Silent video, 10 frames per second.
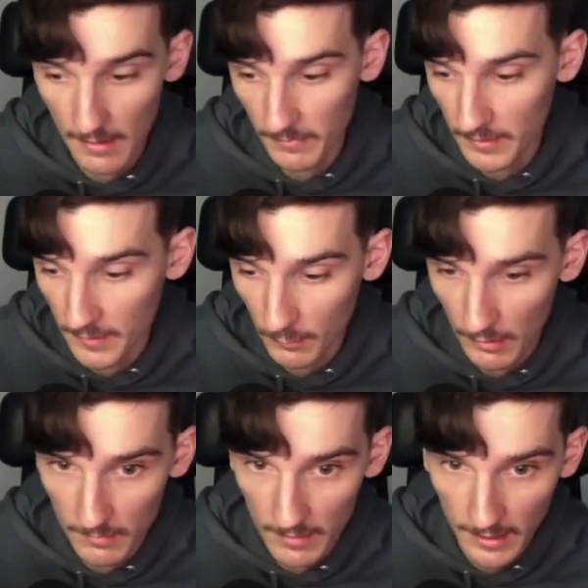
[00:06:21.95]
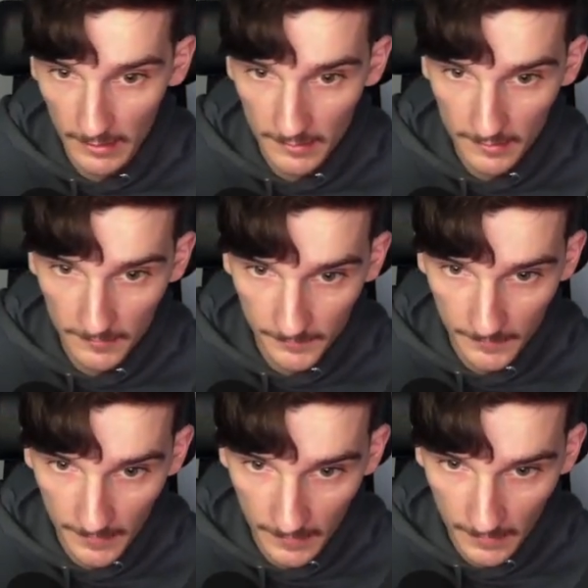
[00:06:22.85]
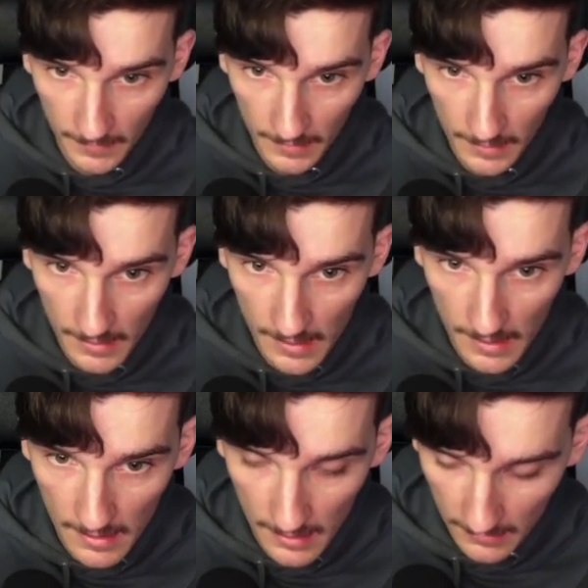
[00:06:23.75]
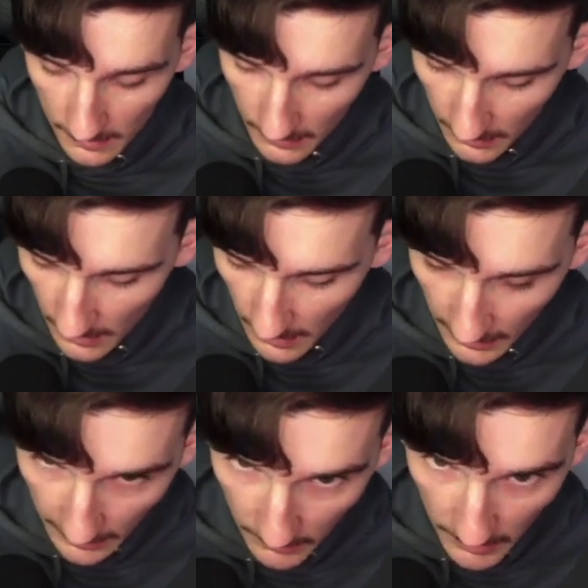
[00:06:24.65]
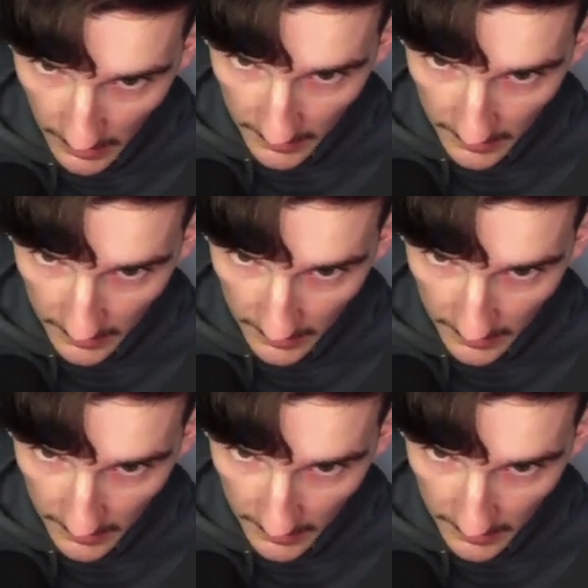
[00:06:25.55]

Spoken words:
empty square brackets, and here I can pass